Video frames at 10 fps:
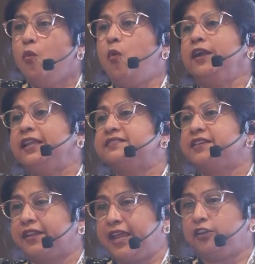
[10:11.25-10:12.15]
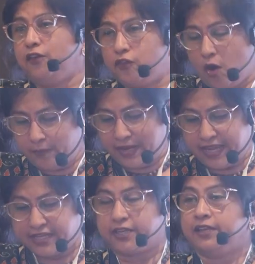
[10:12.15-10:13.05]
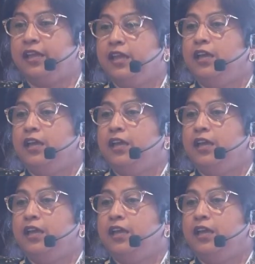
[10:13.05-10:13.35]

what is the rate of complication